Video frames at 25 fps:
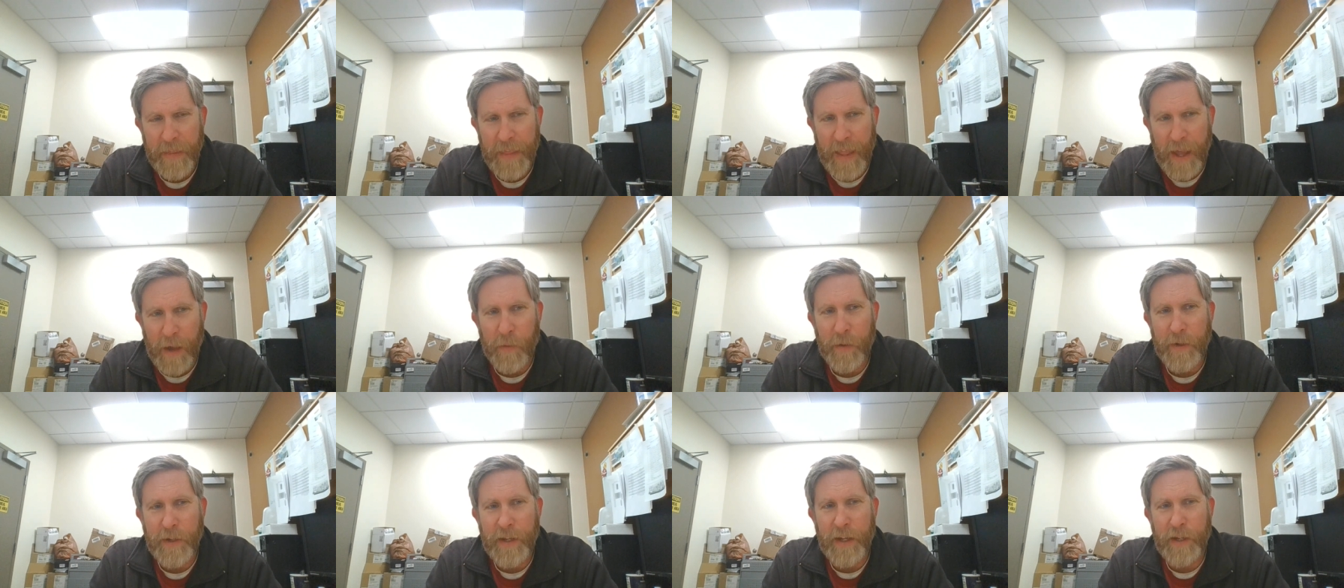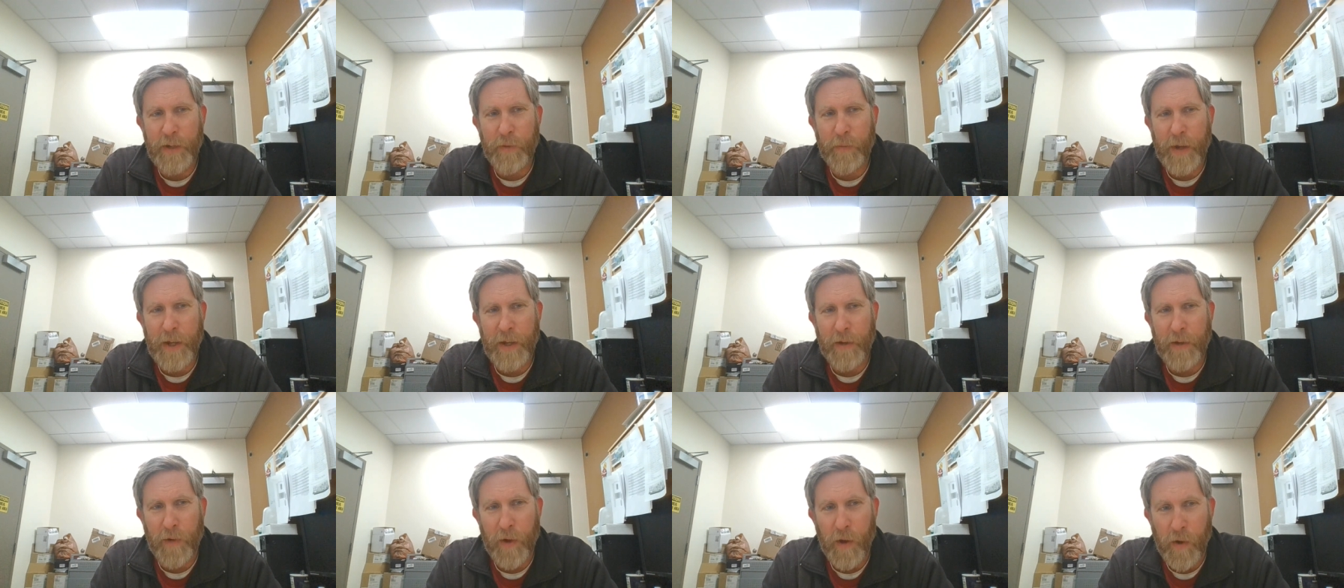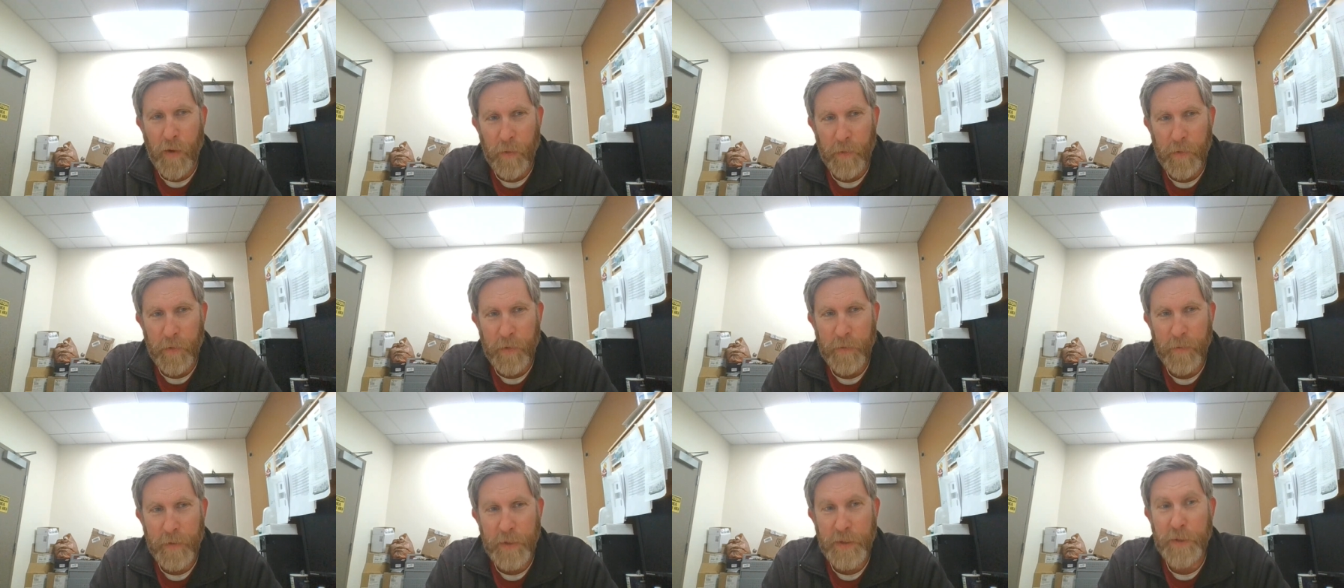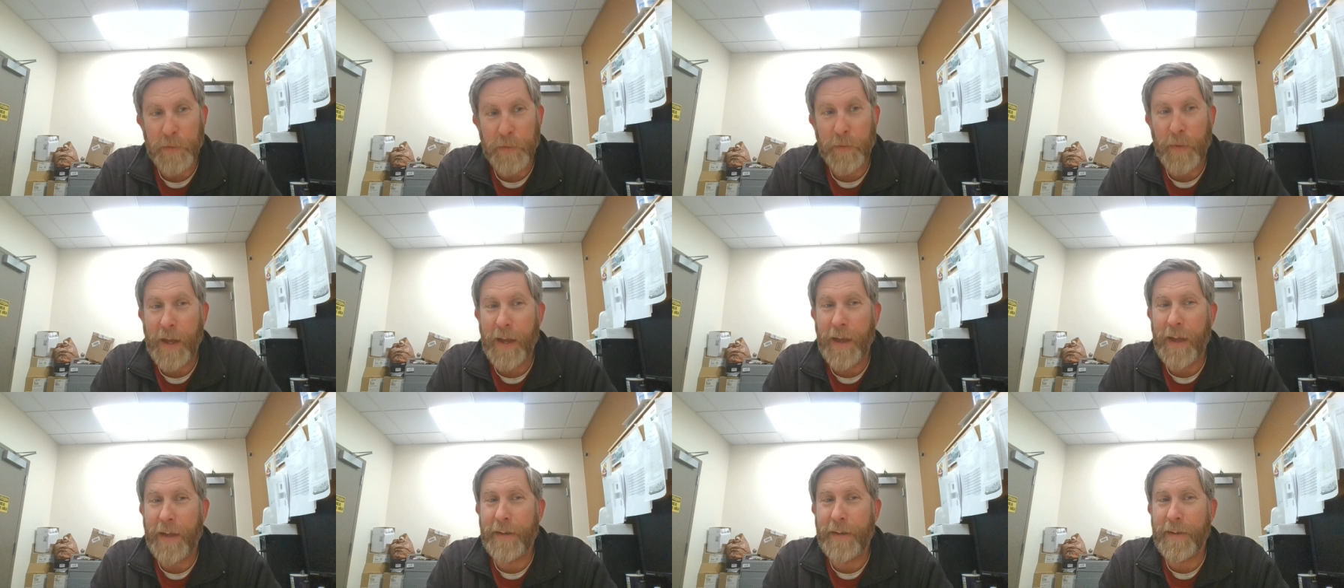That one you had to weigh your own, which is
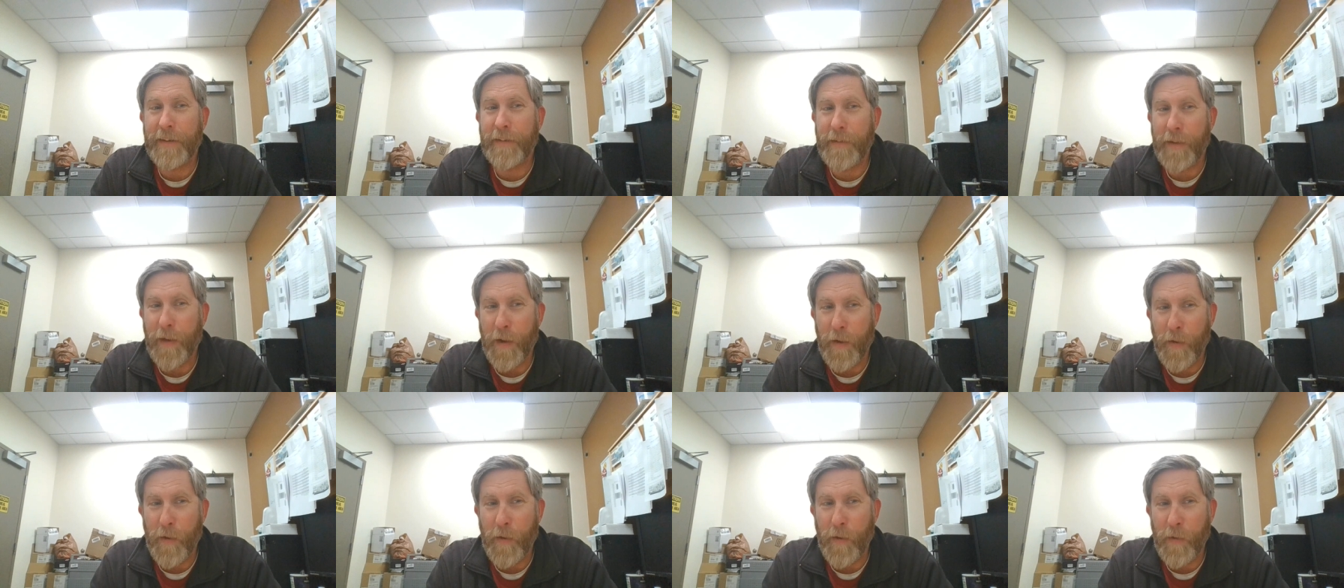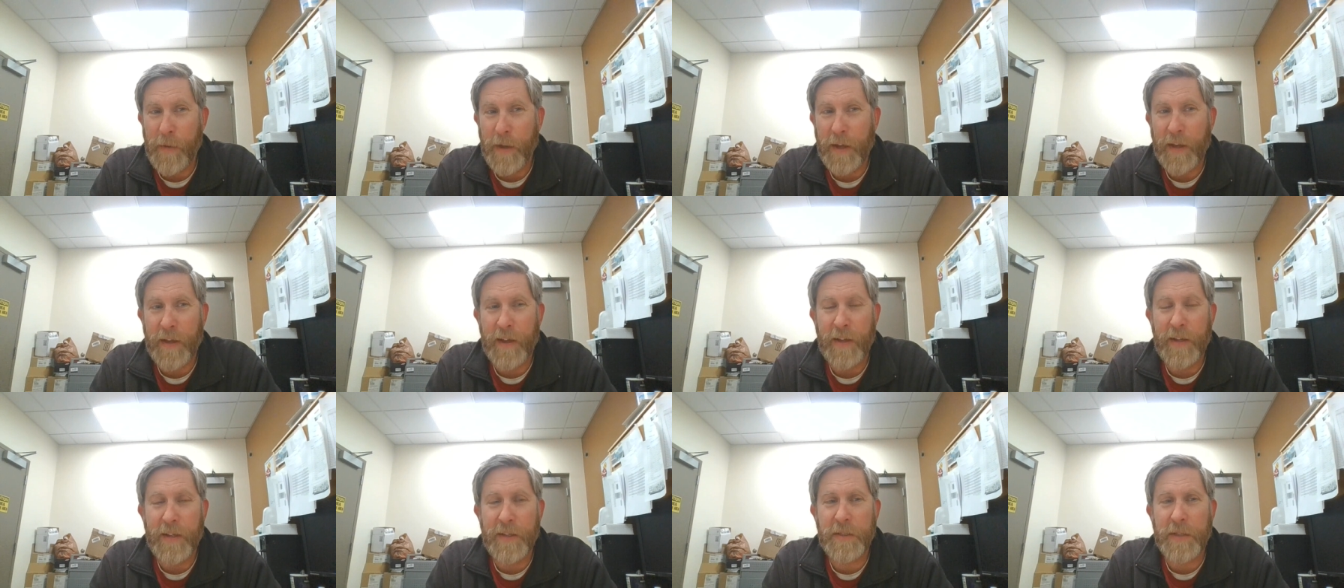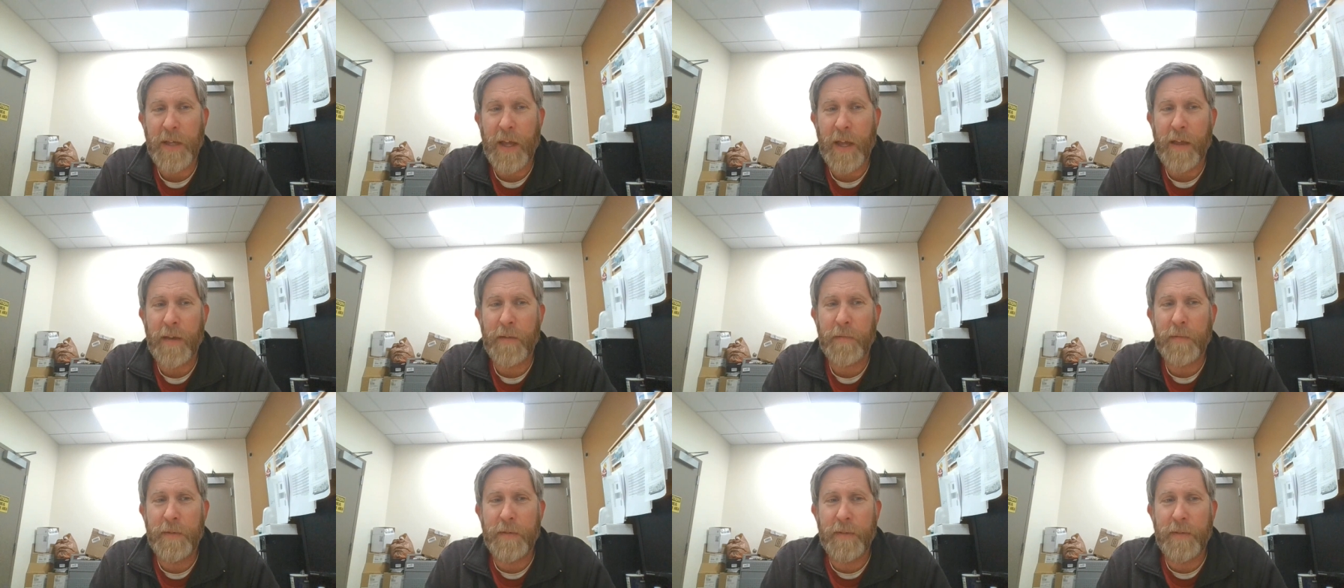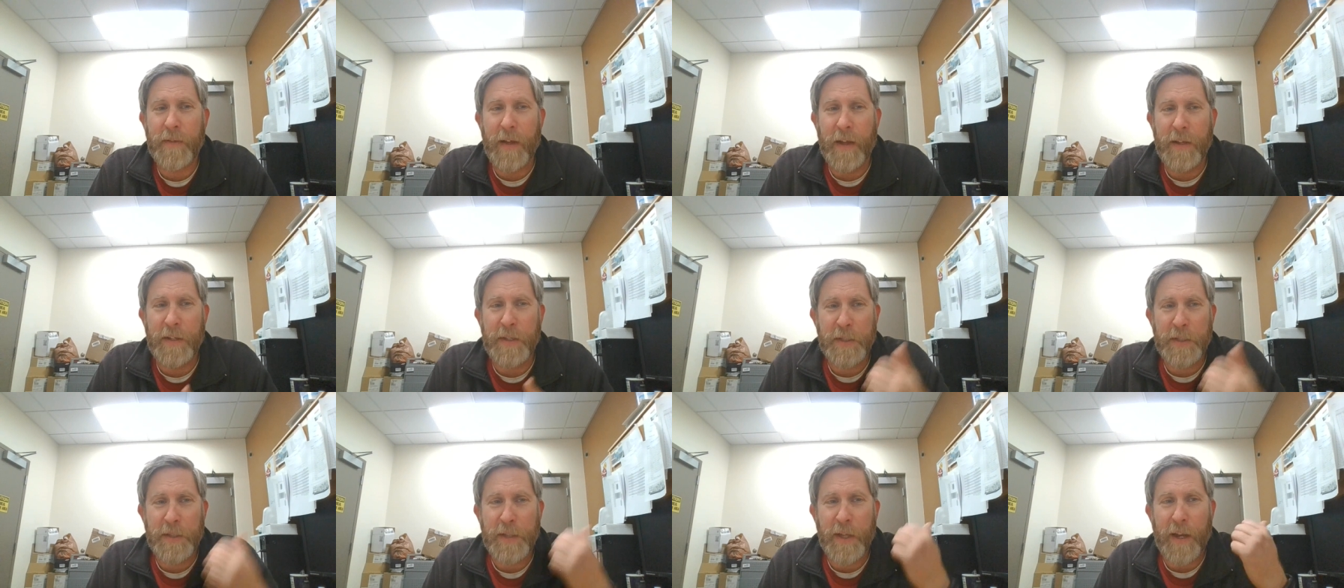why I didn't know because I
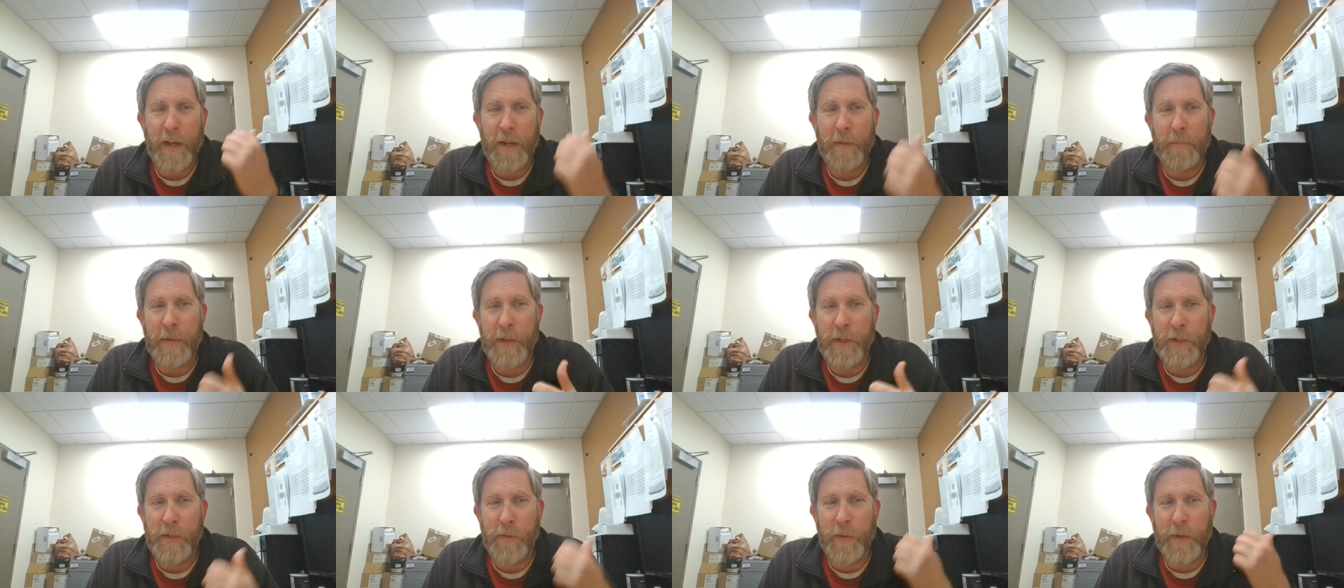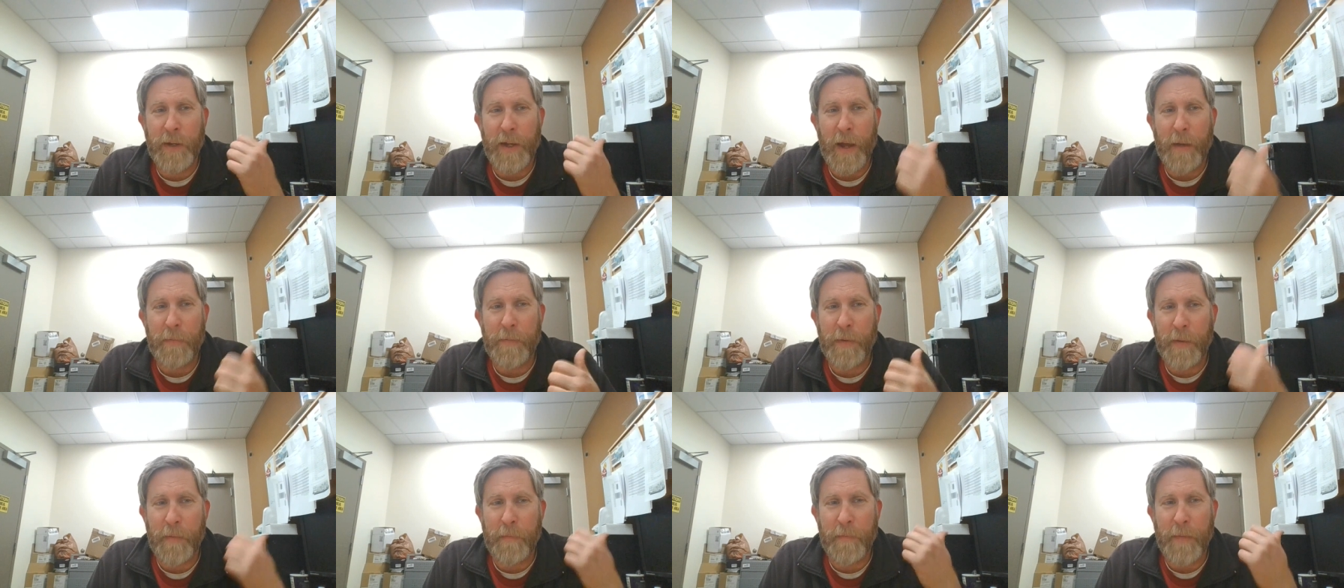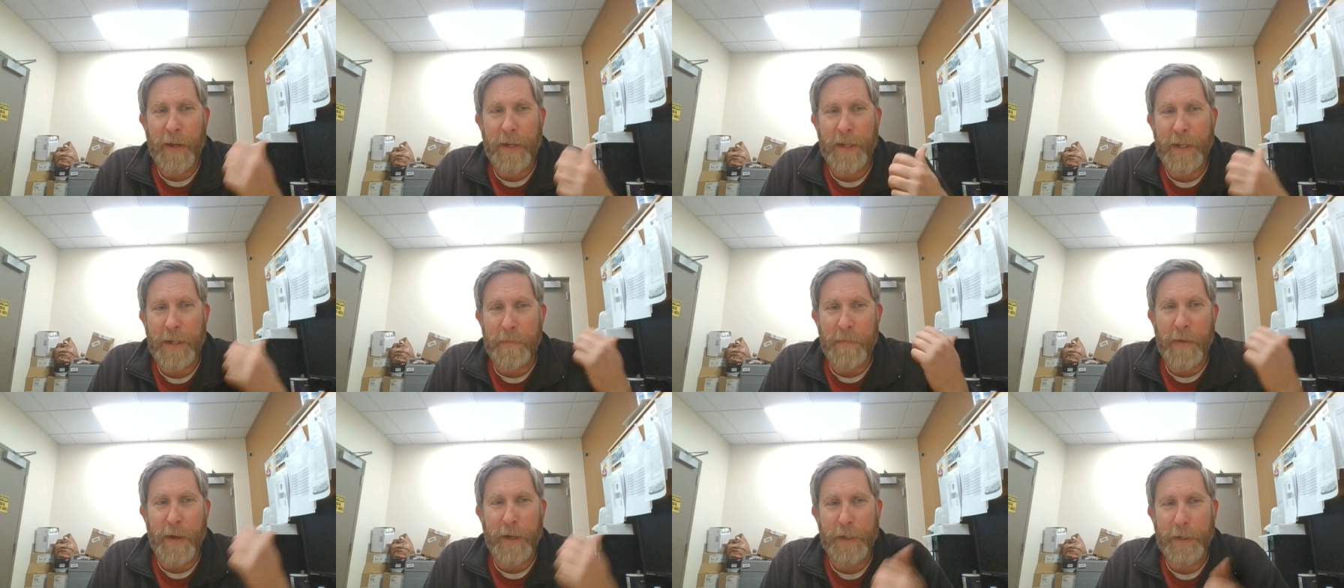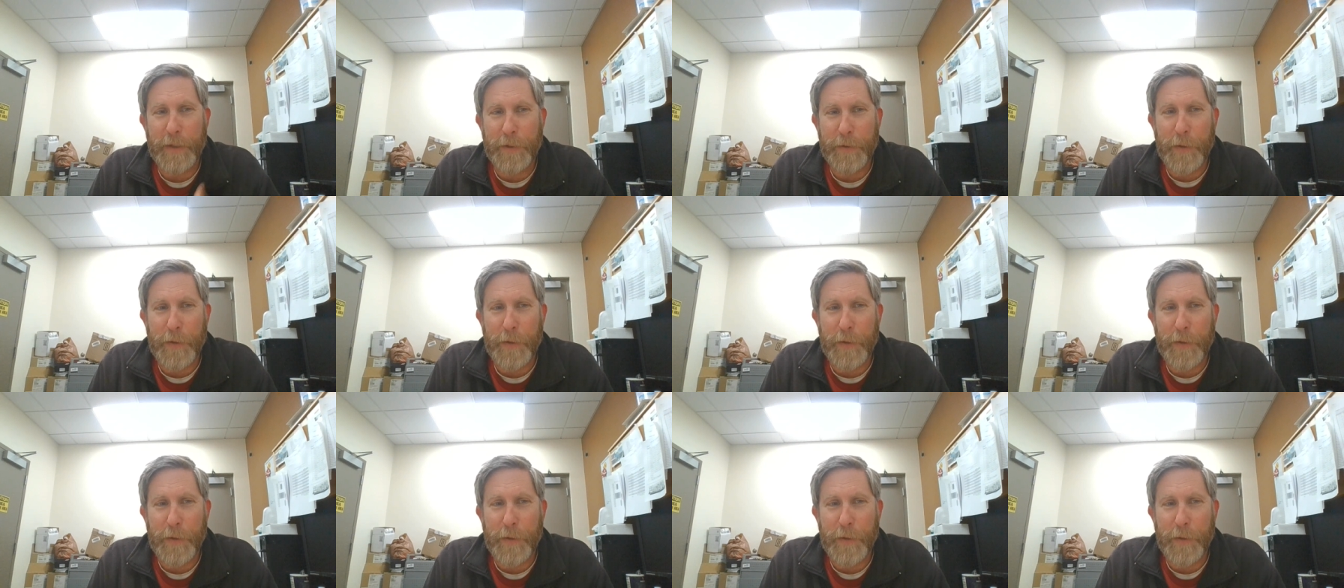thought just thought I'd been to an upper muckety muck